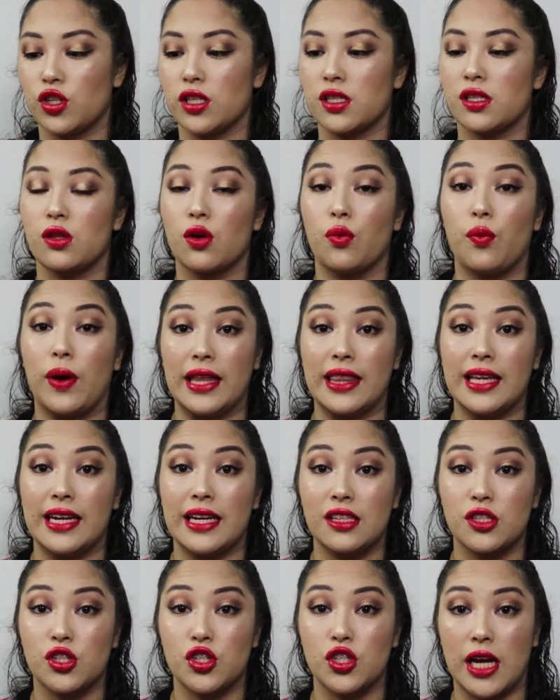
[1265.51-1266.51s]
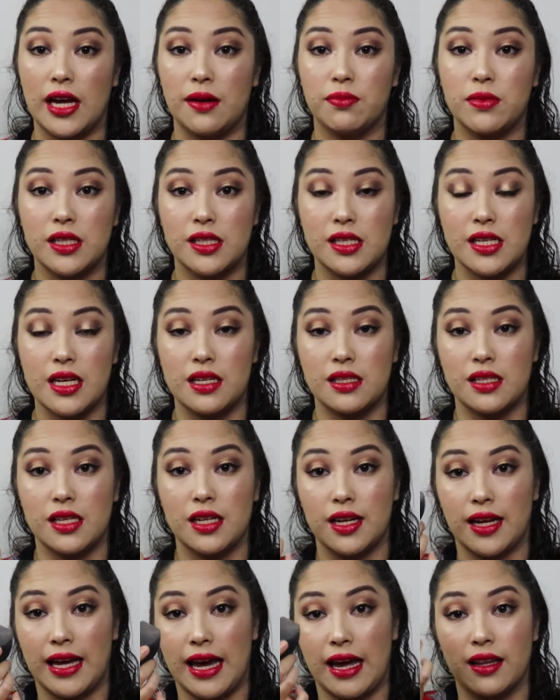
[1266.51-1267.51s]
just the way that it's shaped, it's easy
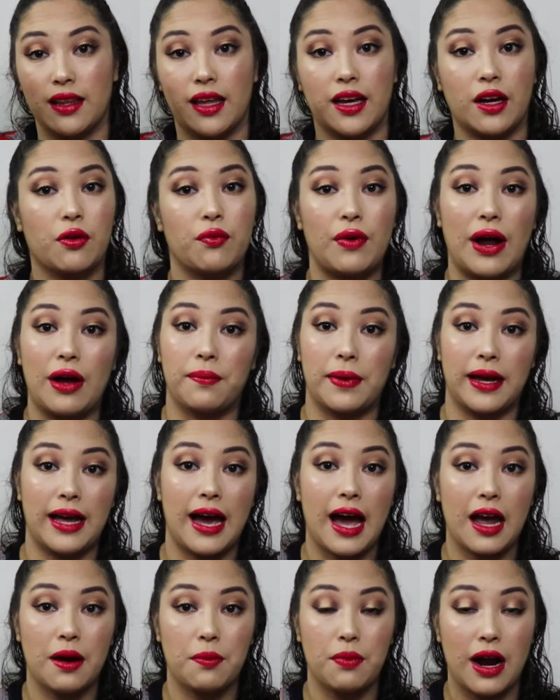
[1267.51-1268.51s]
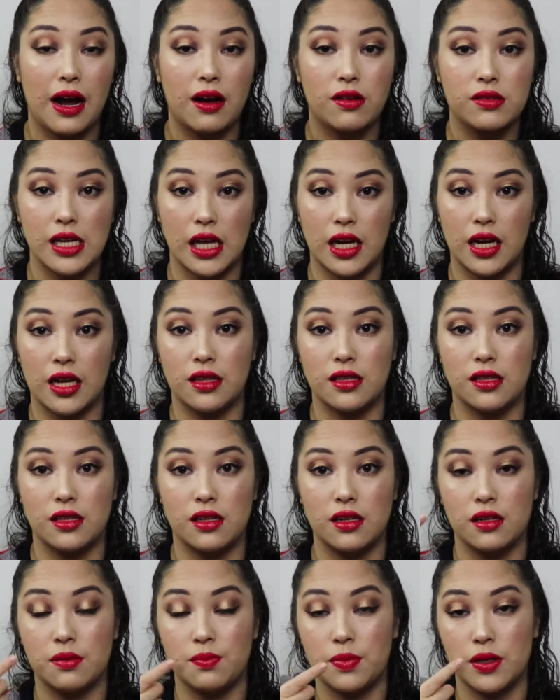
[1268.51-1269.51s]
to get like around my eyebrows and
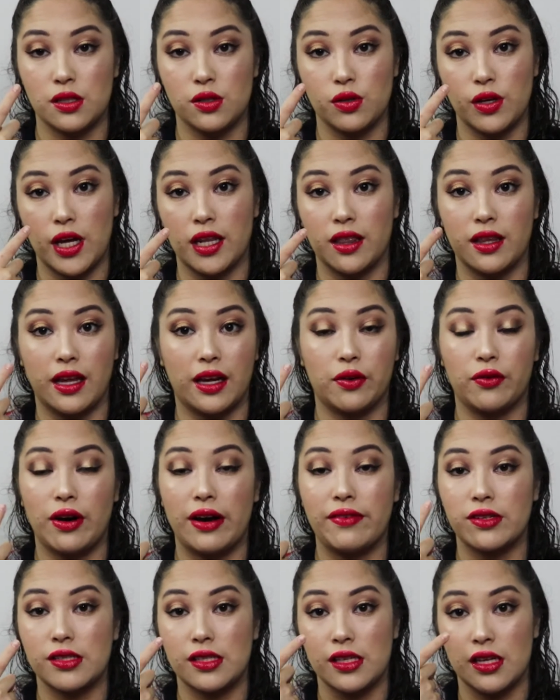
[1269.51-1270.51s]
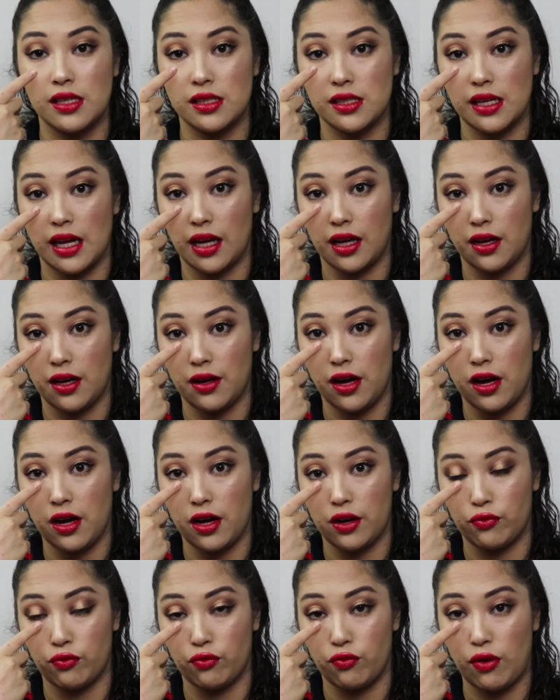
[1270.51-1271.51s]
in like crevices, like
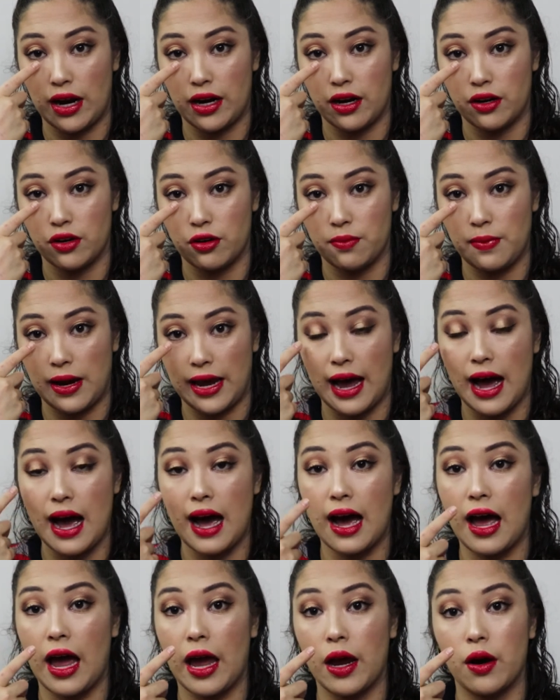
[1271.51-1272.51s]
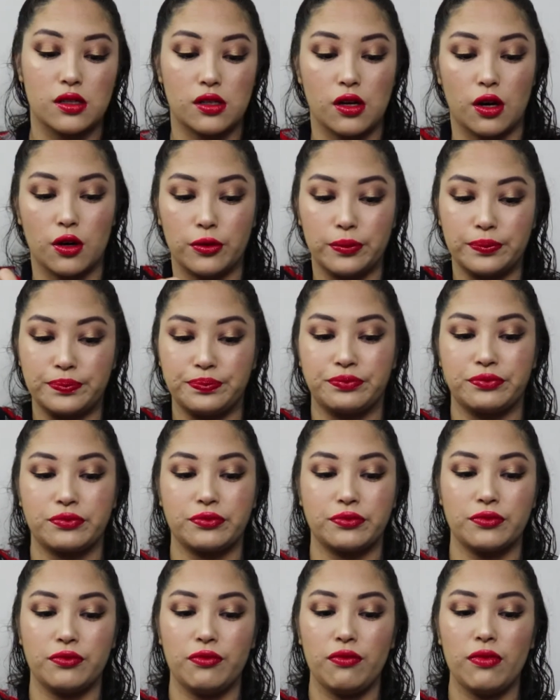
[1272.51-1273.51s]
right under my eye. So
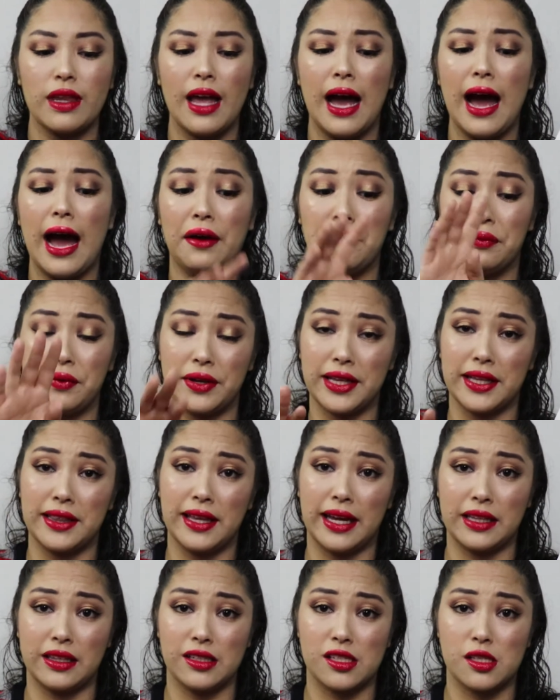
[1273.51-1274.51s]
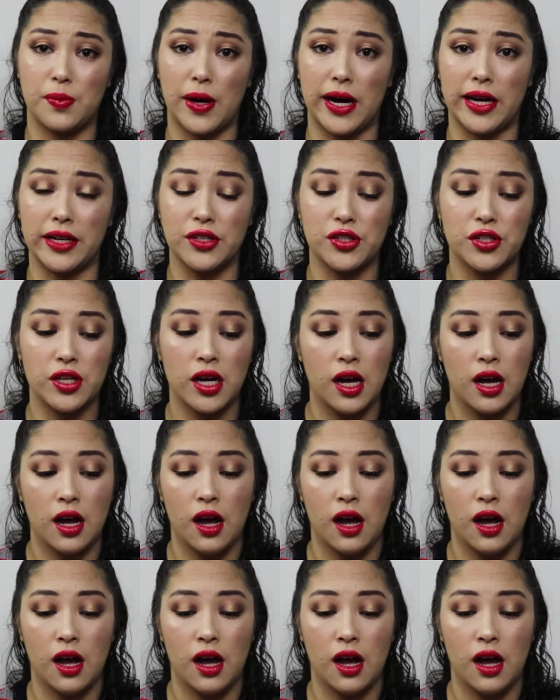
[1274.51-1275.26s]
I really like the sponge.